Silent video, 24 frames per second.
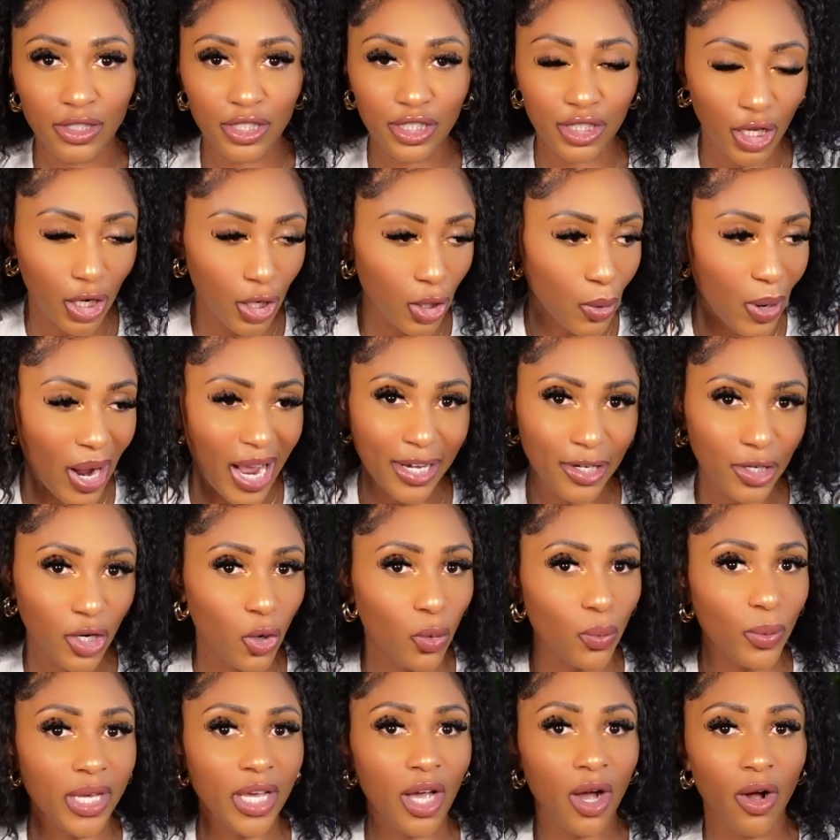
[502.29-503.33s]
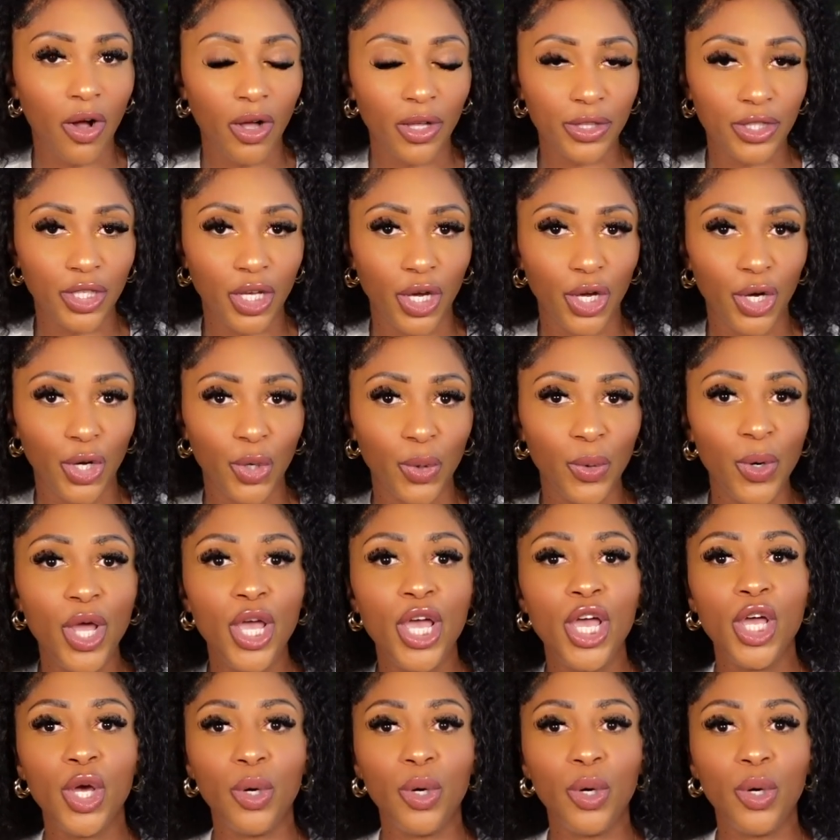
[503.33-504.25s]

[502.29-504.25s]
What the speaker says: So I know we all know